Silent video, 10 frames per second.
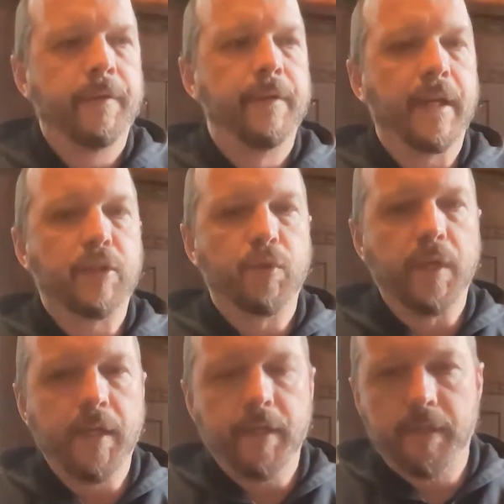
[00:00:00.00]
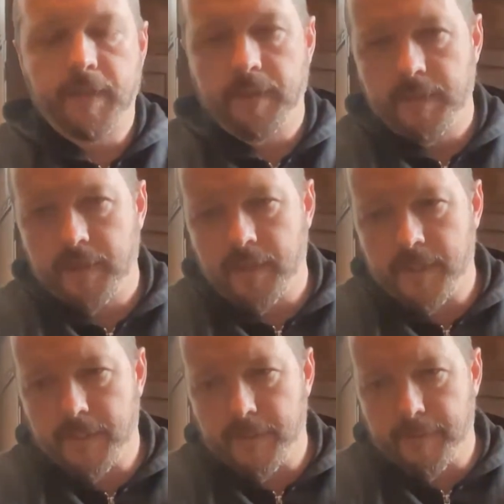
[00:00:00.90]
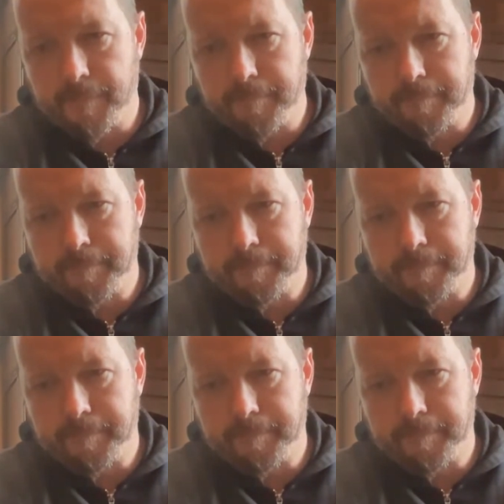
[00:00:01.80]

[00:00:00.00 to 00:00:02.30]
Nick Drake, Townes